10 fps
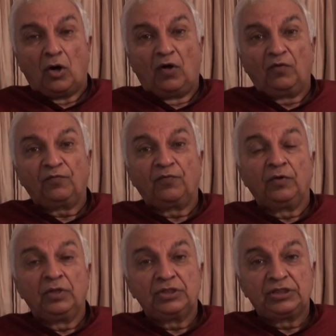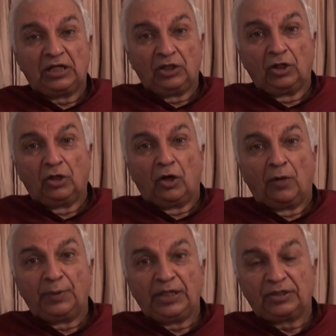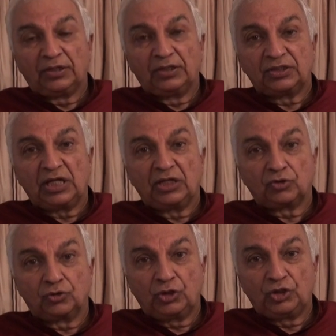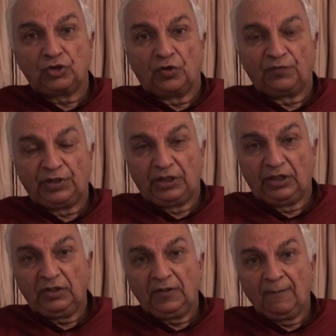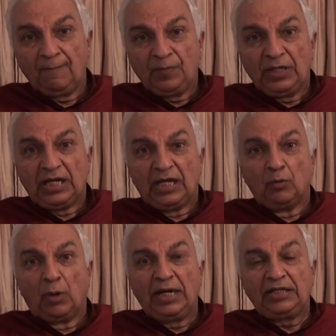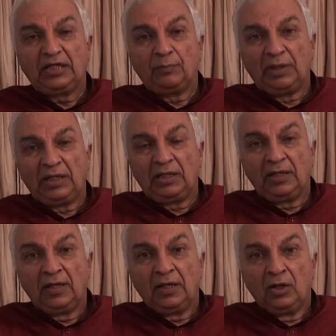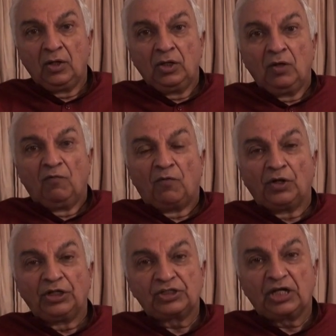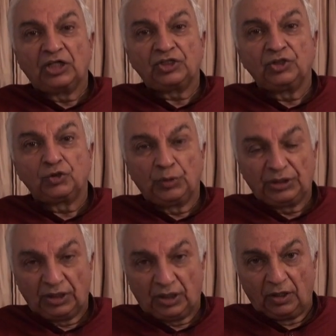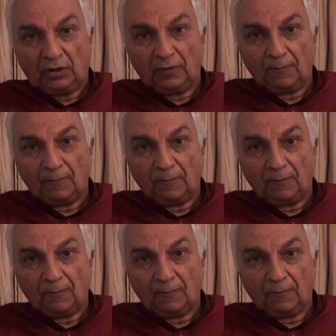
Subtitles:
of Cellular Operators Association of India invited me for discussions with her.